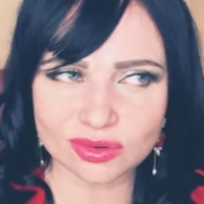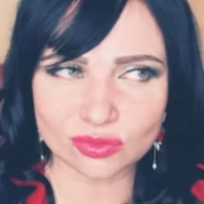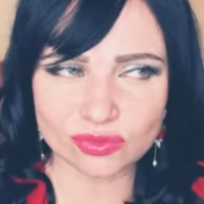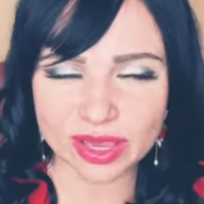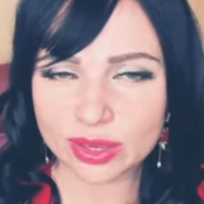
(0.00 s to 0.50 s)

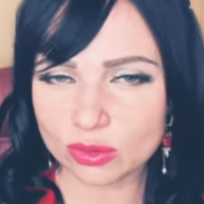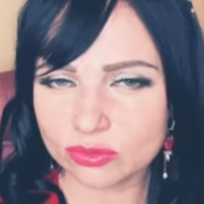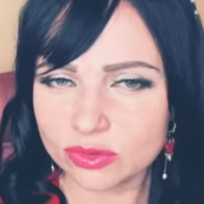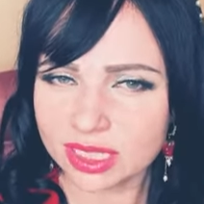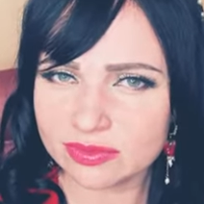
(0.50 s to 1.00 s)
way
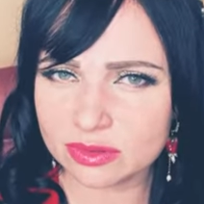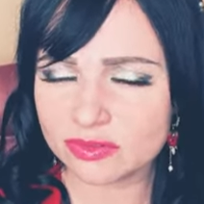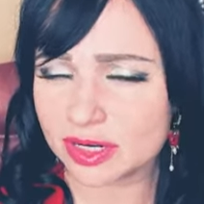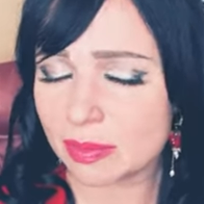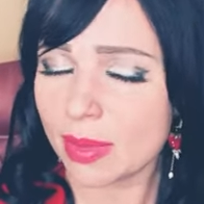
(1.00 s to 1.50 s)
of living,
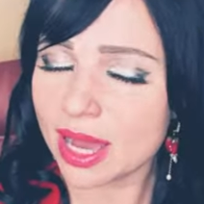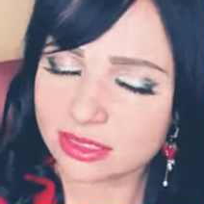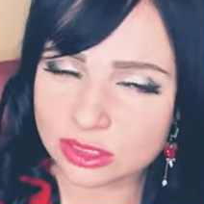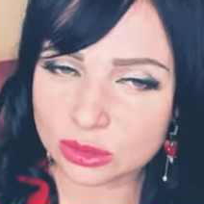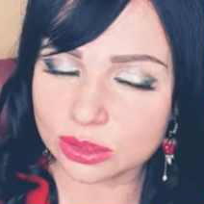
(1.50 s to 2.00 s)
very
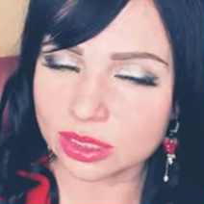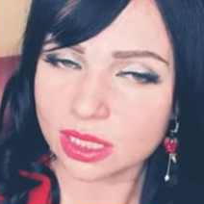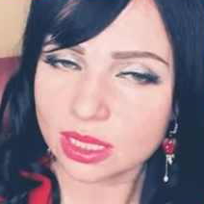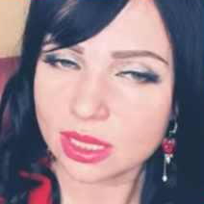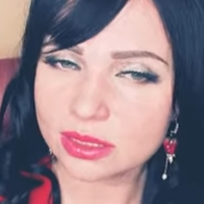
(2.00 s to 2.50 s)
masculine,
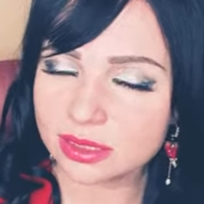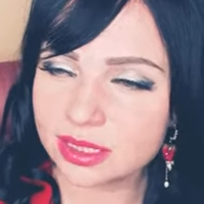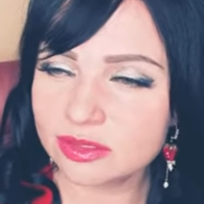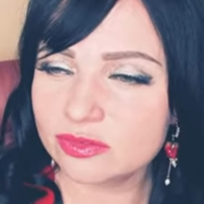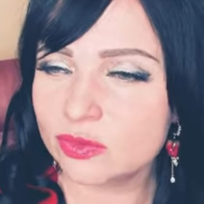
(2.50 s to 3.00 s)
that
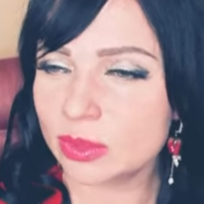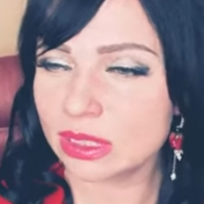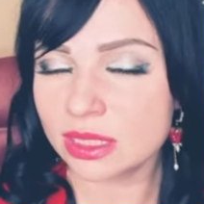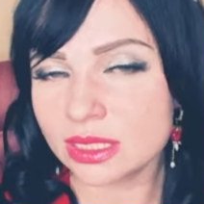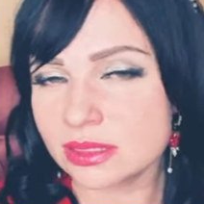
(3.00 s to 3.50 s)
give
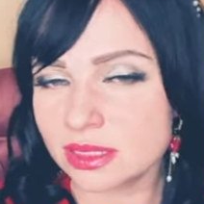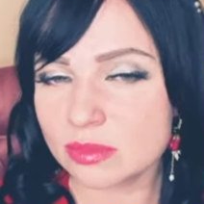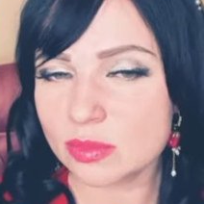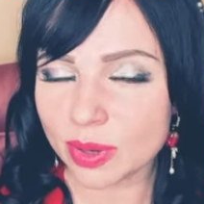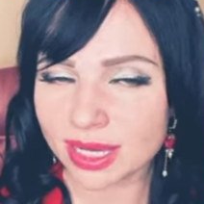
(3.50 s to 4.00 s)
women
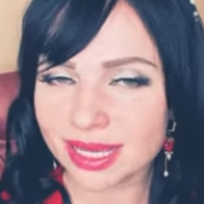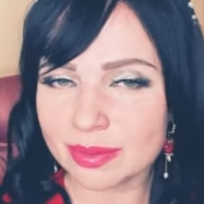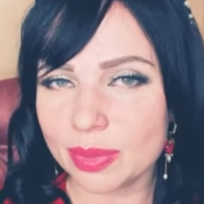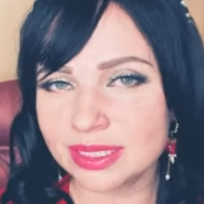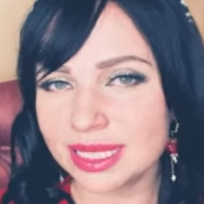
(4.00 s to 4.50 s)
nothing but,
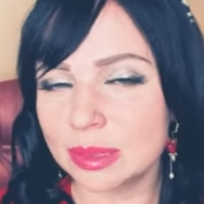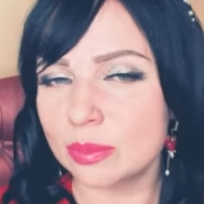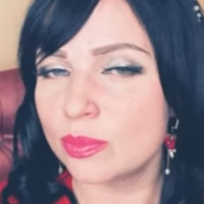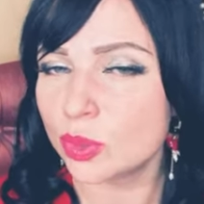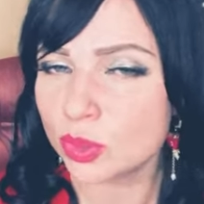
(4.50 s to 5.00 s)
but a
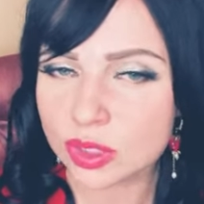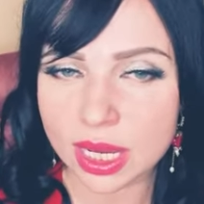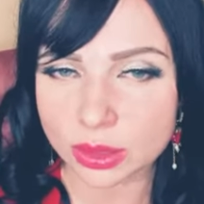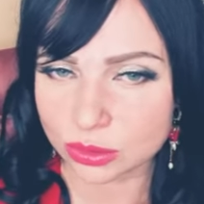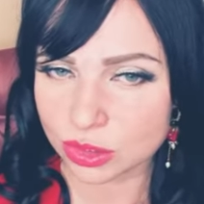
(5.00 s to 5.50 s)

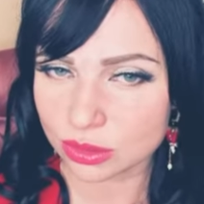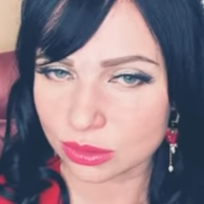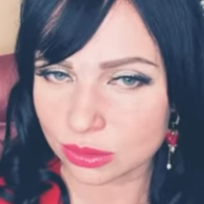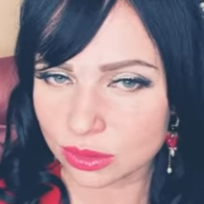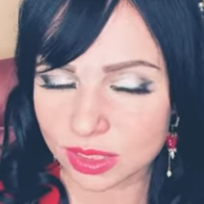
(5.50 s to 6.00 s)
burnout.
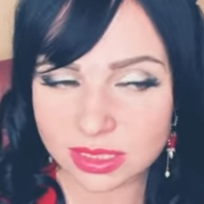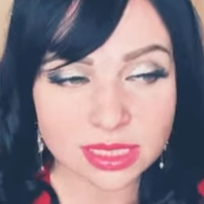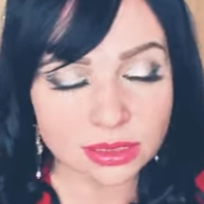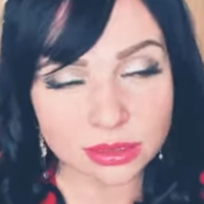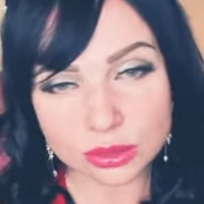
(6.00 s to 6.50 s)
That
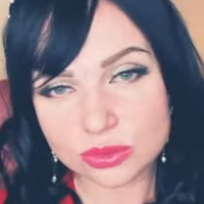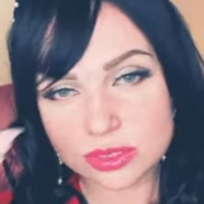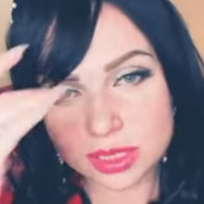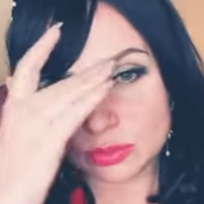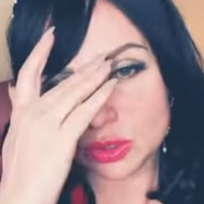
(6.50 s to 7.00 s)
they lose
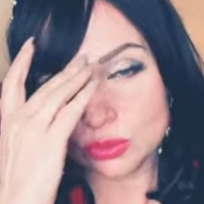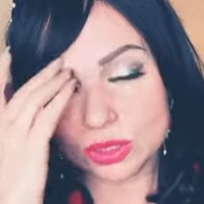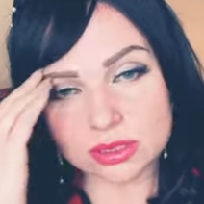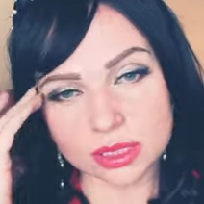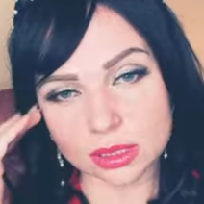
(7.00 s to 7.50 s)
their
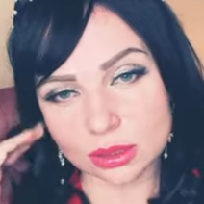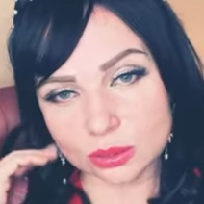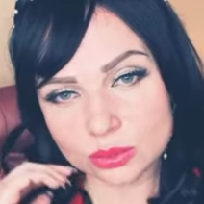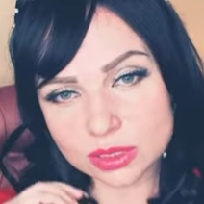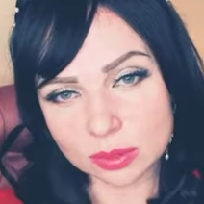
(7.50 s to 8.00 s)
beauty, they
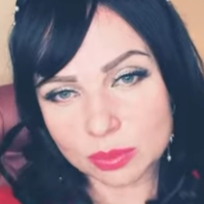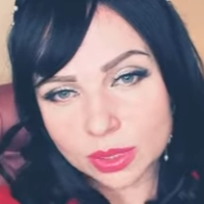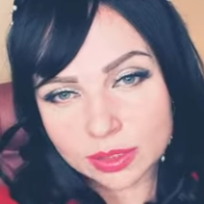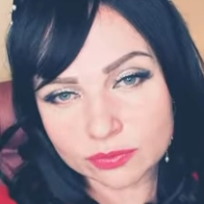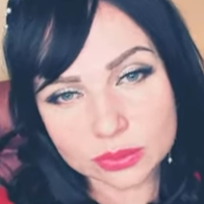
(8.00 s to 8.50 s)
lose their
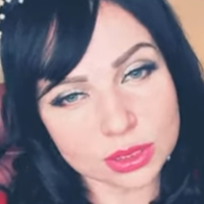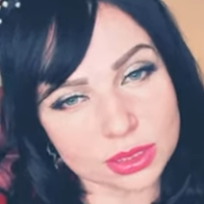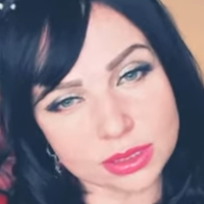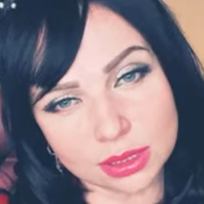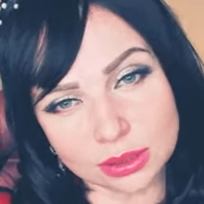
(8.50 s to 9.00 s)

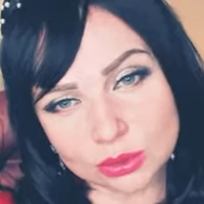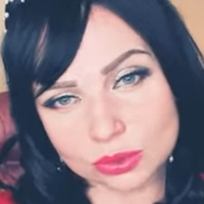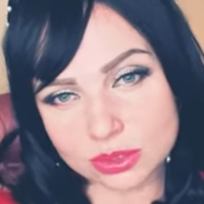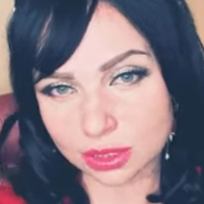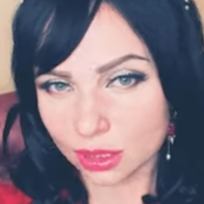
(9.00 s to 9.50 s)
playfulness, they lose
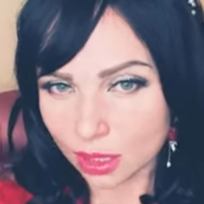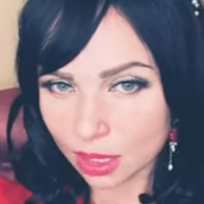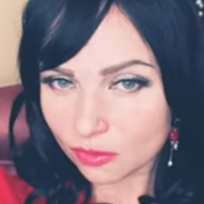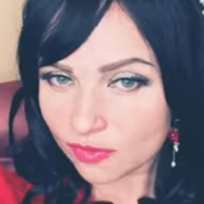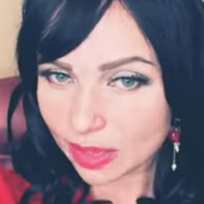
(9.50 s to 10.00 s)
their
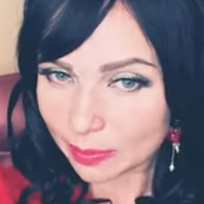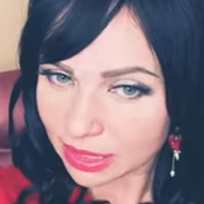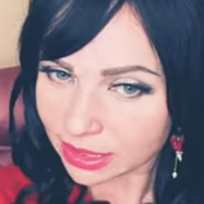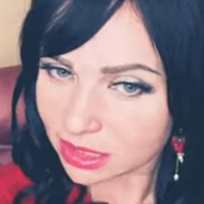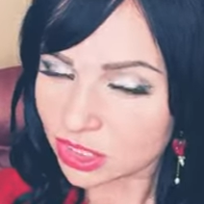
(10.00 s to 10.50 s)

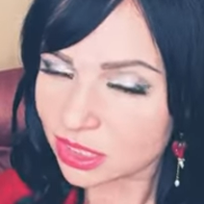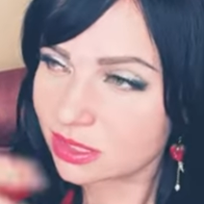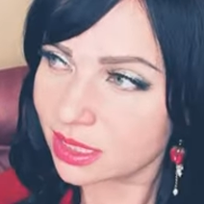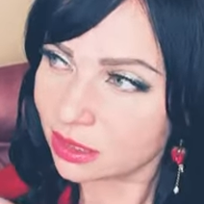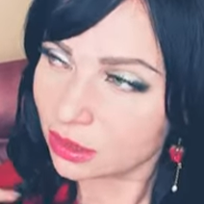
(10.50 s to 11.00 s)
femininity,
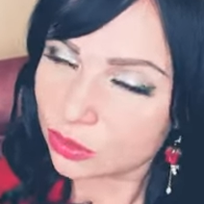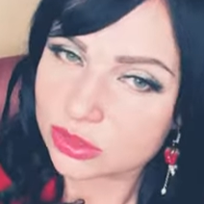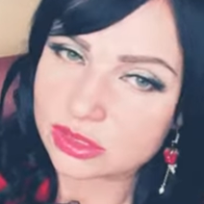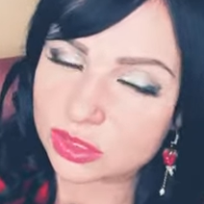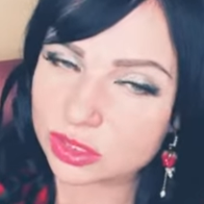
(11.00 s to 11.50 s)
they
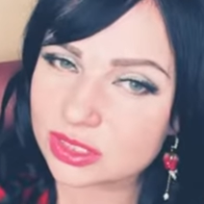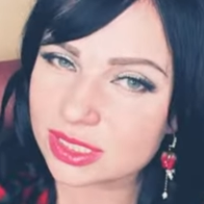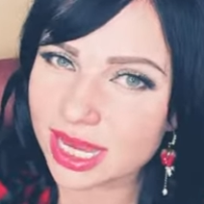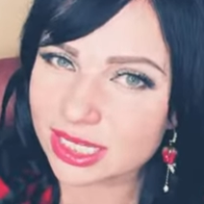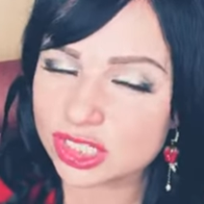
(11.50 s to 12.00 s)
lose their
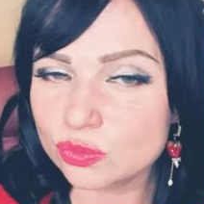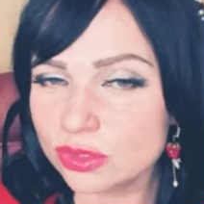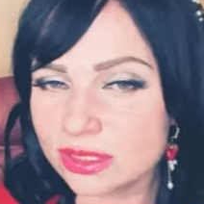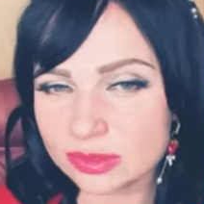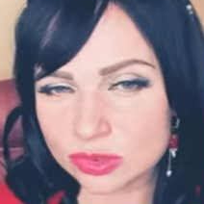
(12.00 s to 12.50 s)
touch
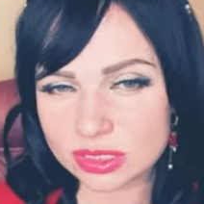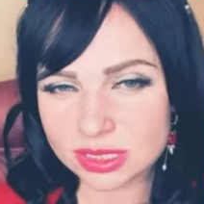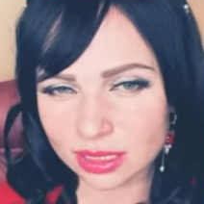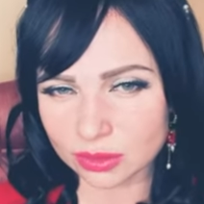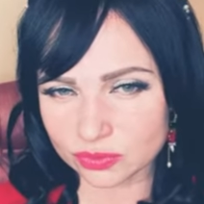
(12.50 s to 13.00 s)
with
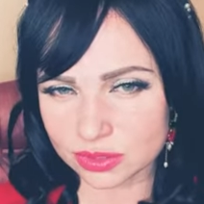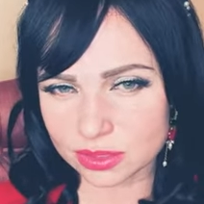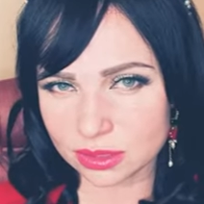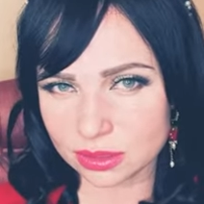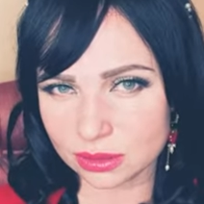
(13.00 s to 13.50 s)

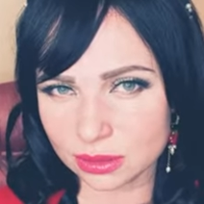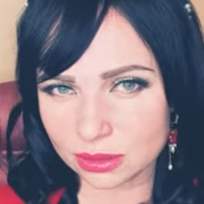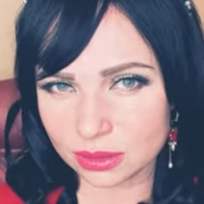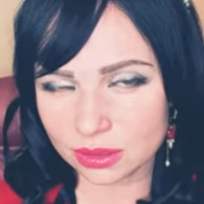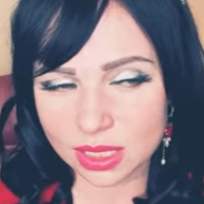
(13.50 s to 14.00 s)
themselves.
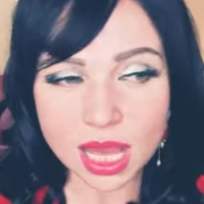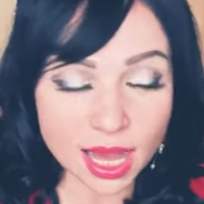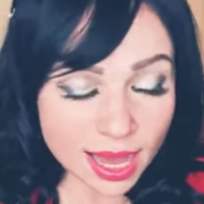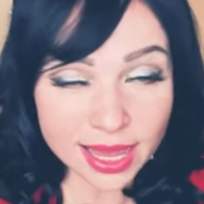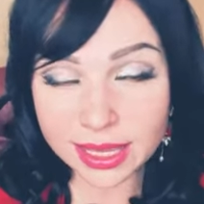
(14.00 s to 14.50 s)

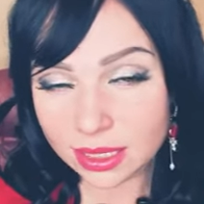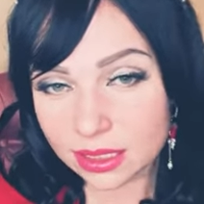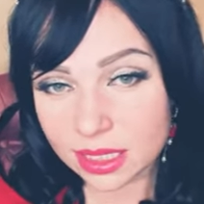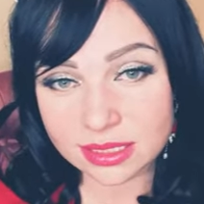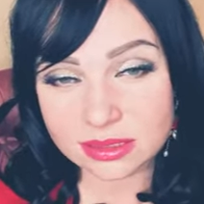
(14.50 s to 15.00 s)
I,
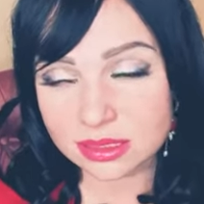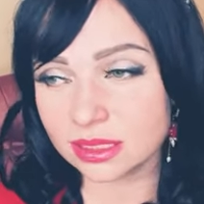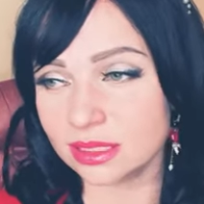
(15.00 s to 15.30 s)
as